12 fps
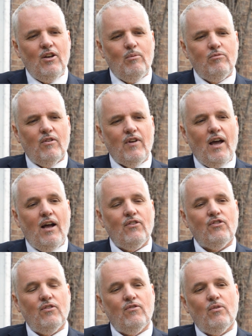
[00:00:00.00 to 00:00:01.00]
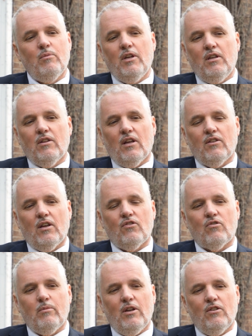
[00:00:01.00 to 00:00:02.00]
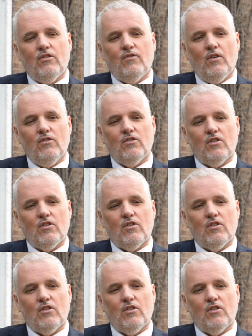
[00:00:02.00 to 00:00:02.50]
a number of hats, and for me that's tremendous fun.